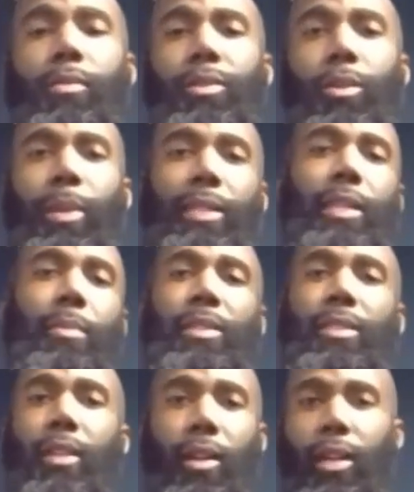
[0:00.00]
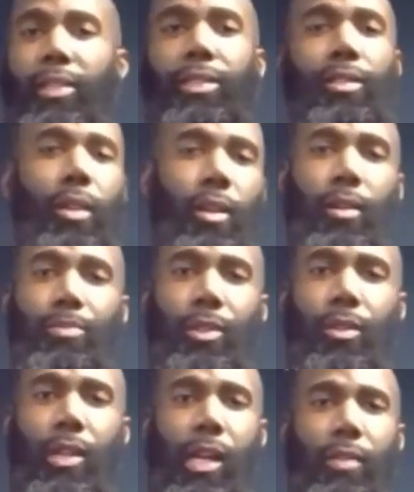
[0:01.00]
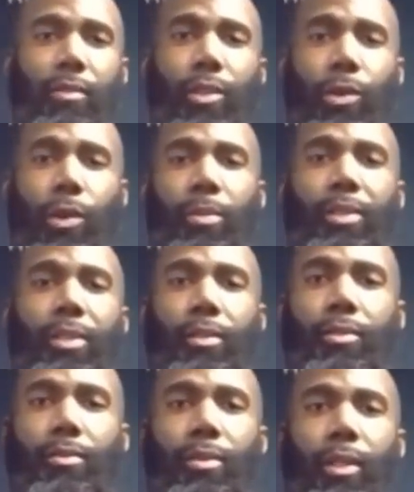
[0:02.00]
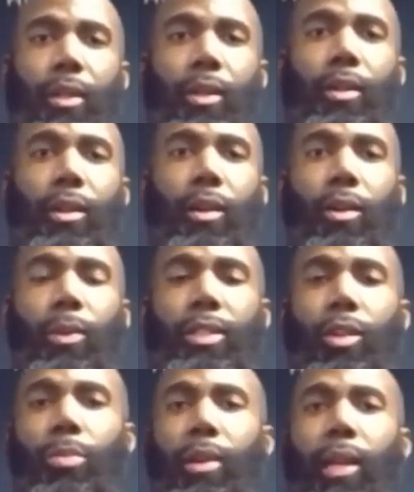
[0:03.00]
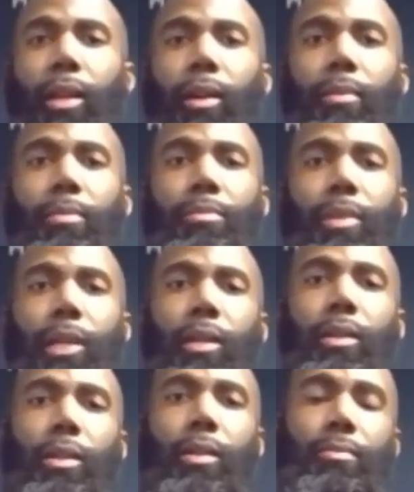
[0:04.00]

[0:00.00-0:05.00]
So by the time I saw it, I just saw, you know, kind of a skirmish and went to go break it up. But,